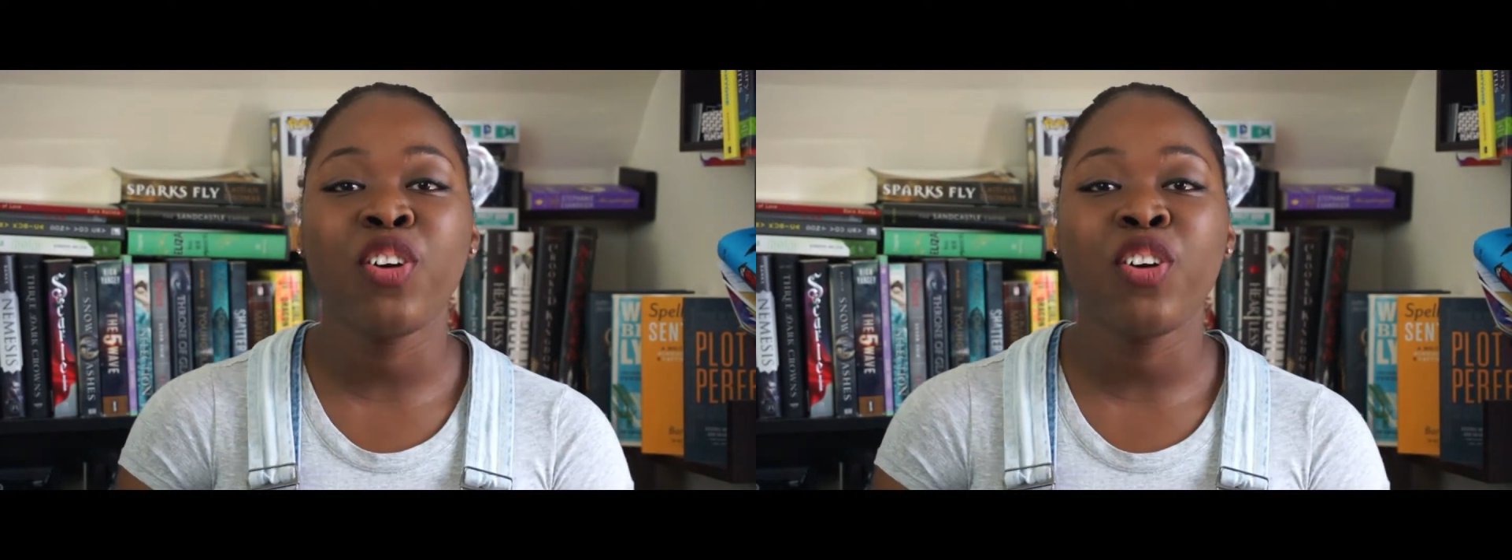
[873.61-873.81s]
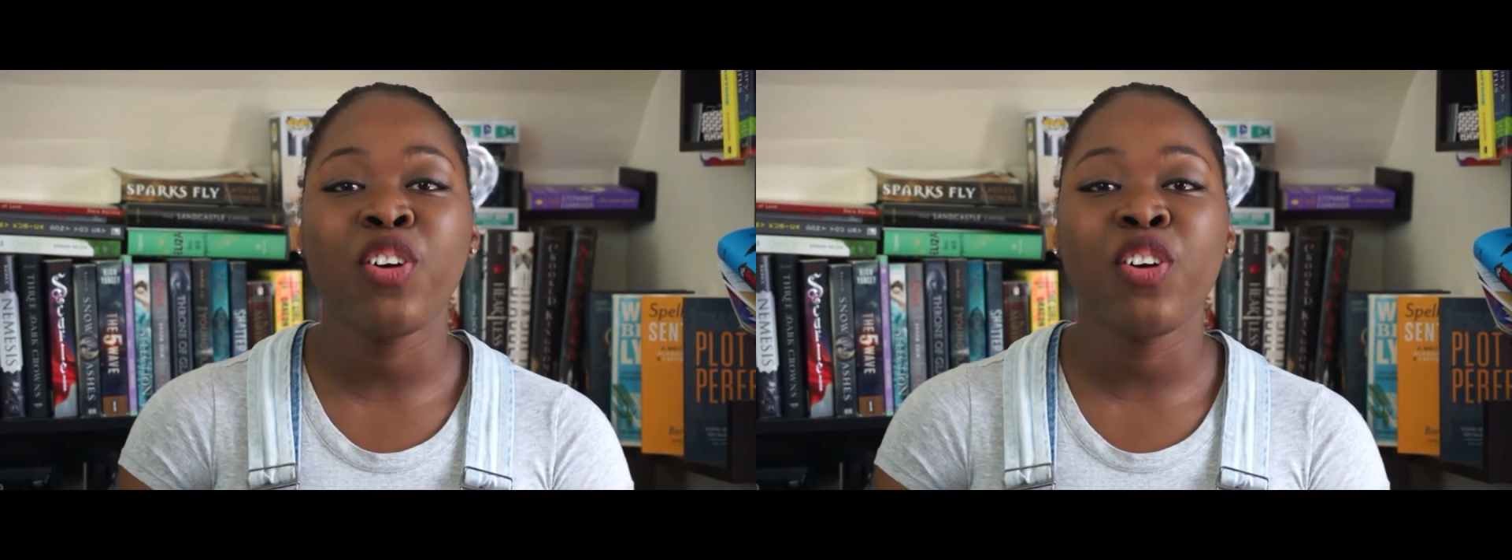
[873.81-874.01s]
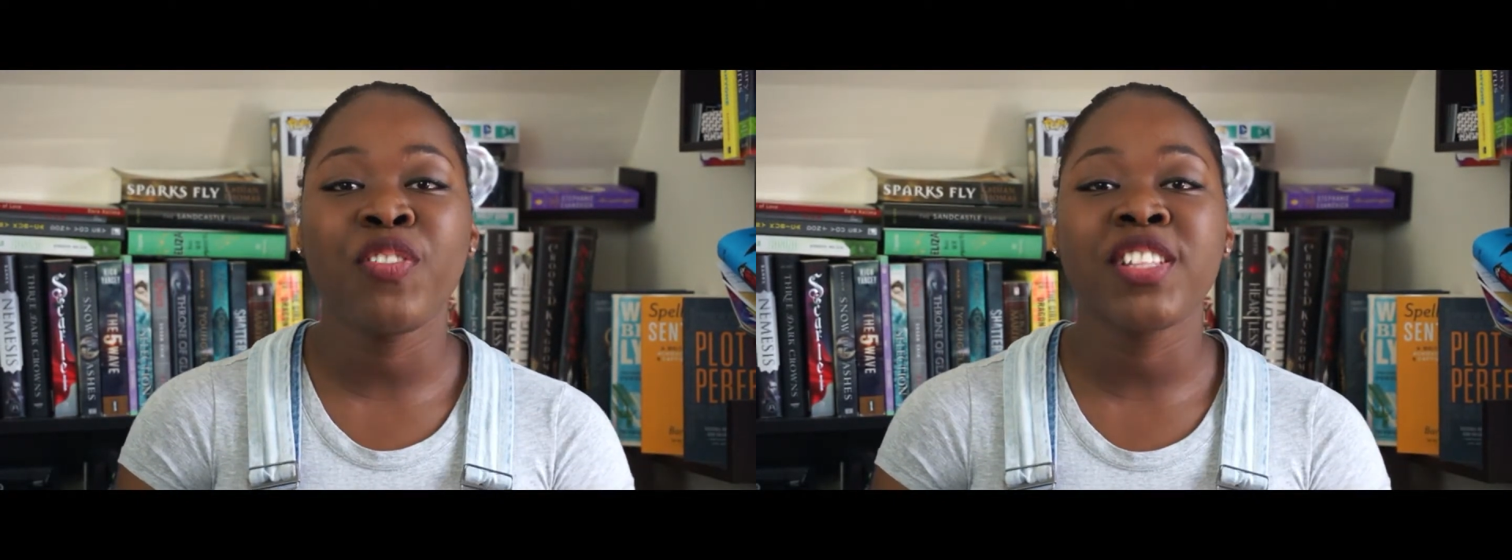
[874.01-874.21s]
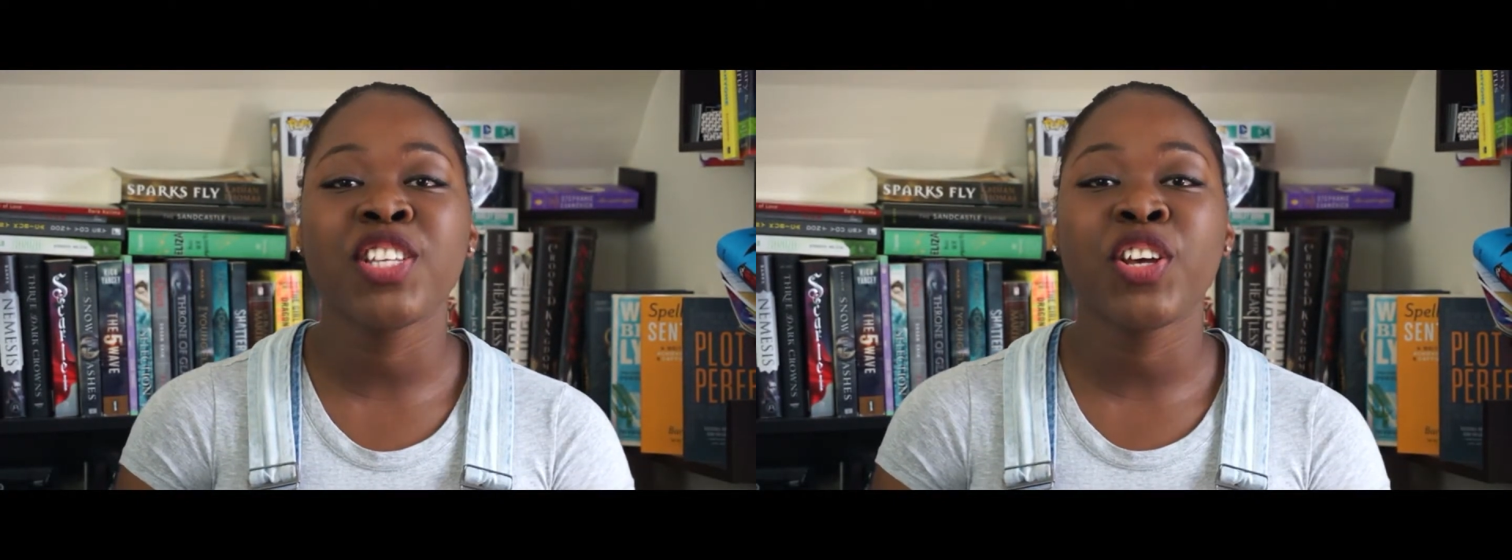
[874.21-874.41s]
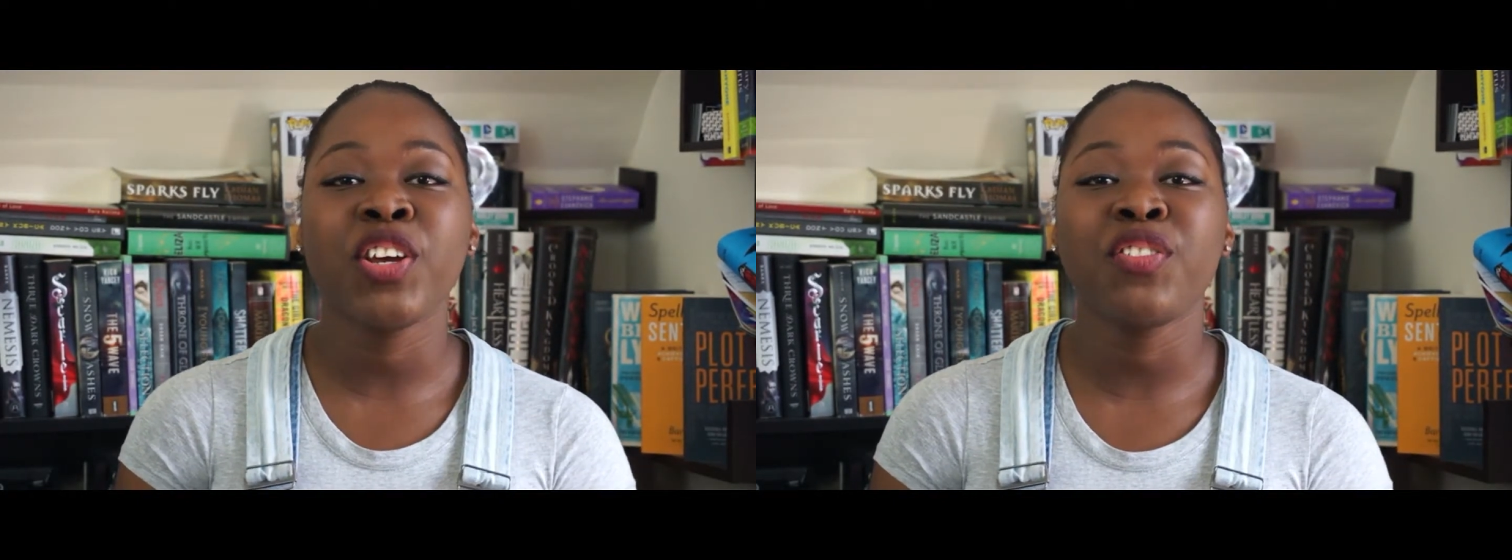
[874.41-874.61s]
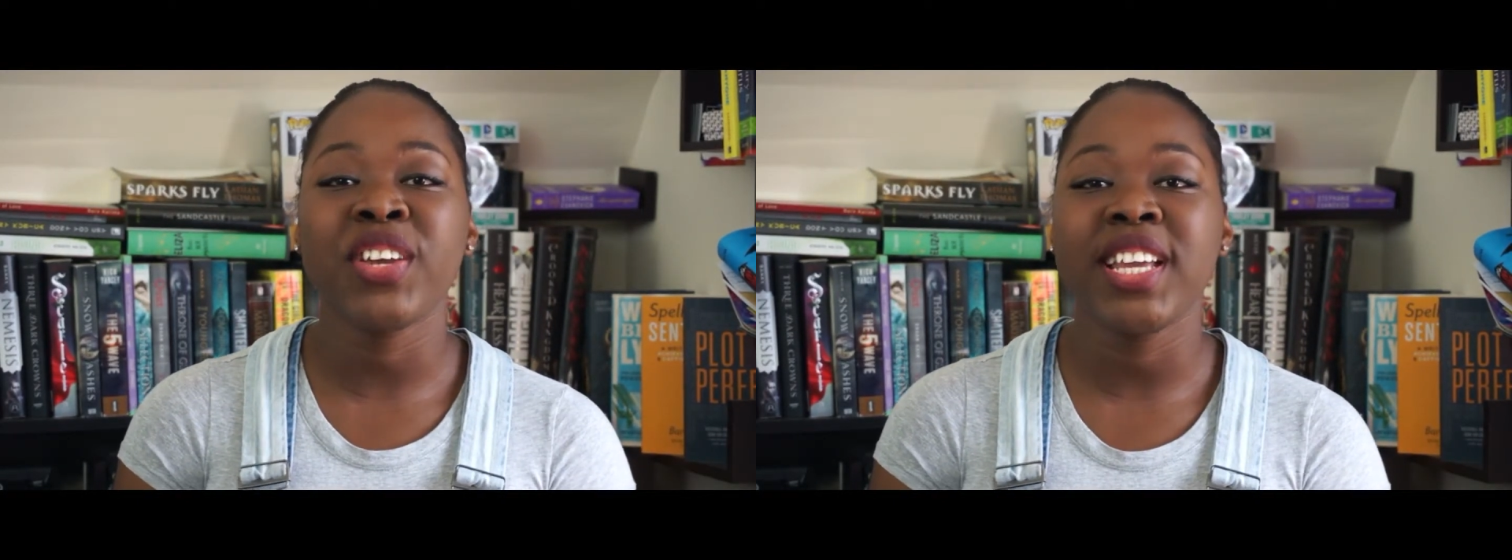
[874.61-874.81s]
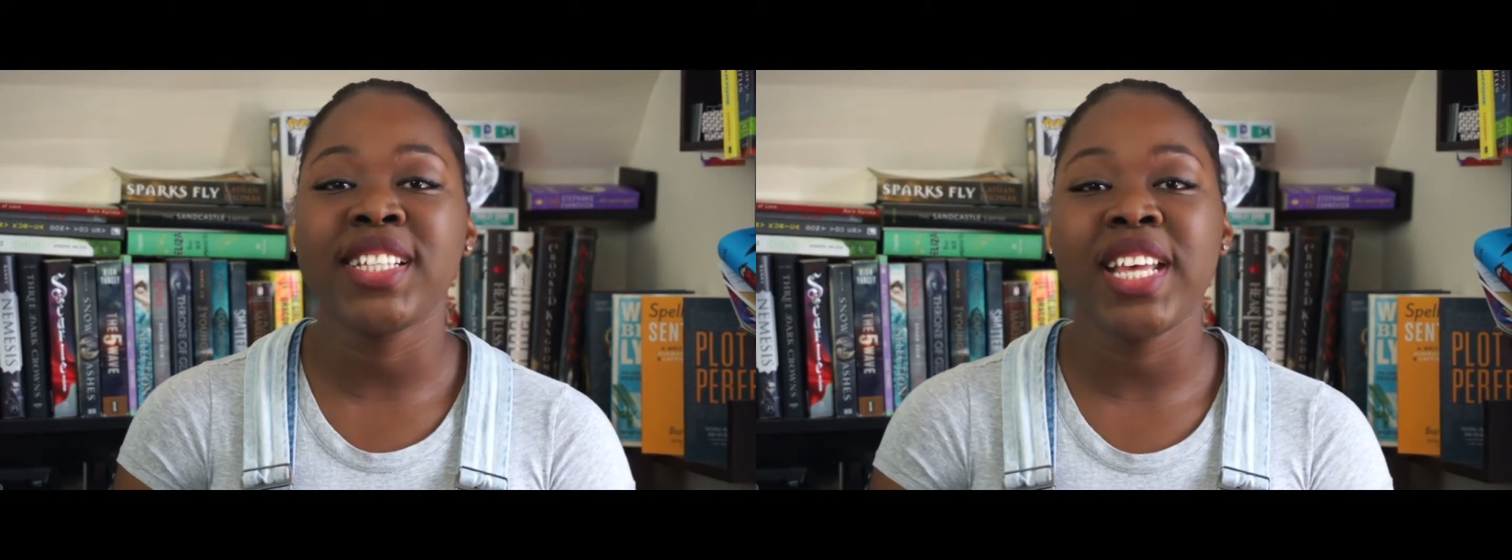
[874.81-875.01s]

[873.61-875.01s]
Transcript: head over to Goodreads